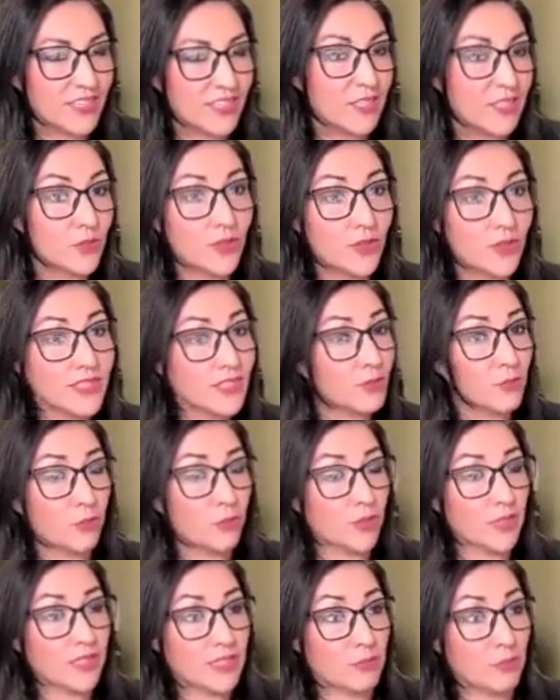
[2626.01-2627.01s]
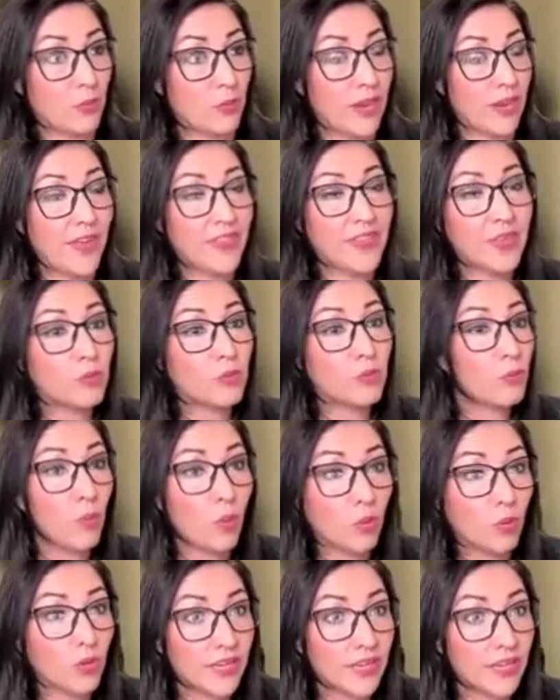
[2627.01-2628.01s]
So that's a really simple way. And then
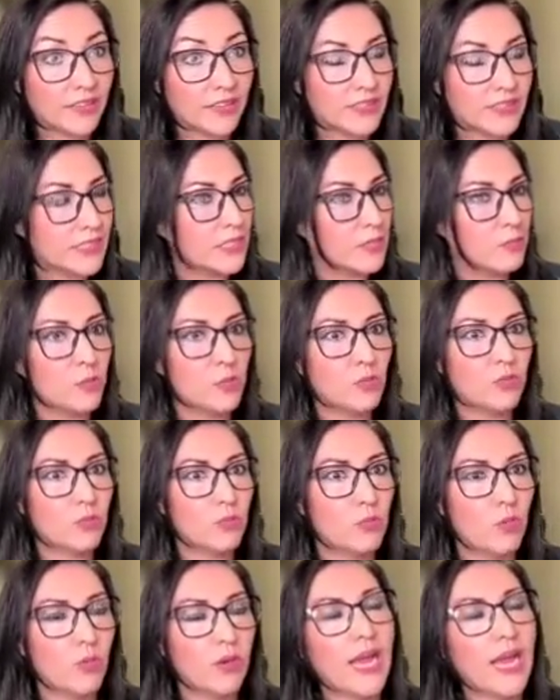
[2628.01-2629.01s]
reporting, simple reporting.